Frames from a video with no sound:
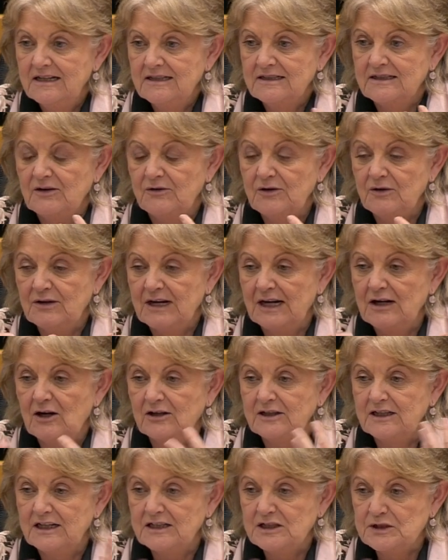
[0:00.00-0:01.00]
So you
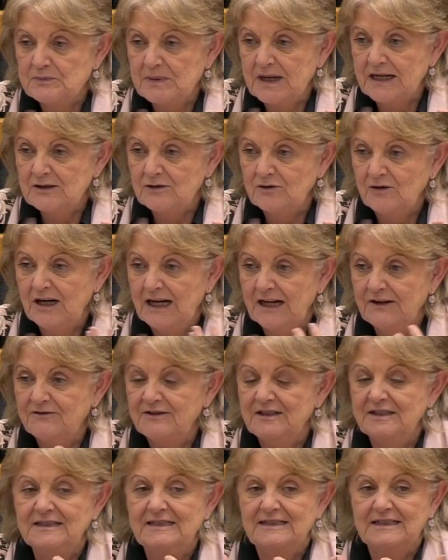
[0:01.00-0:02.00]
cannot expect to
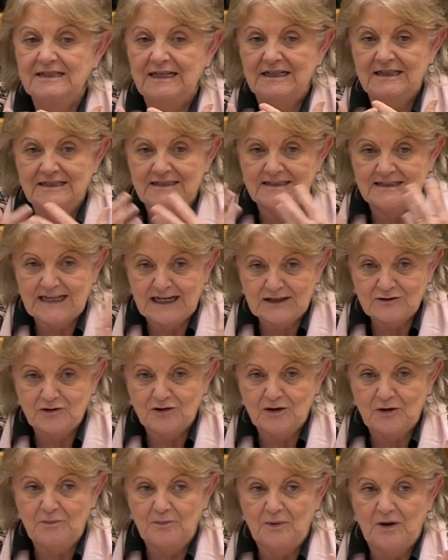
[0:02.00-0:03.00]
have this
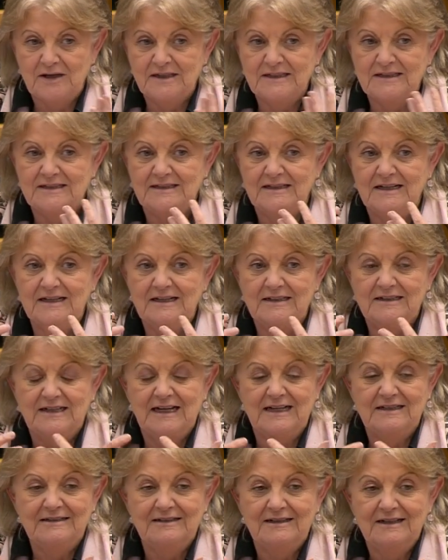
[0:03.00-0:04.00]
sectoral policy
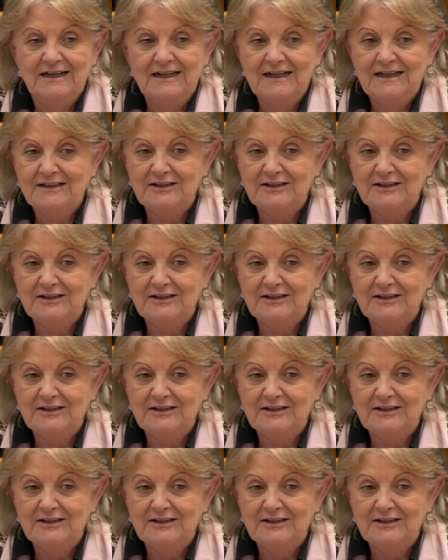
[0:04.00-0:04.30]
that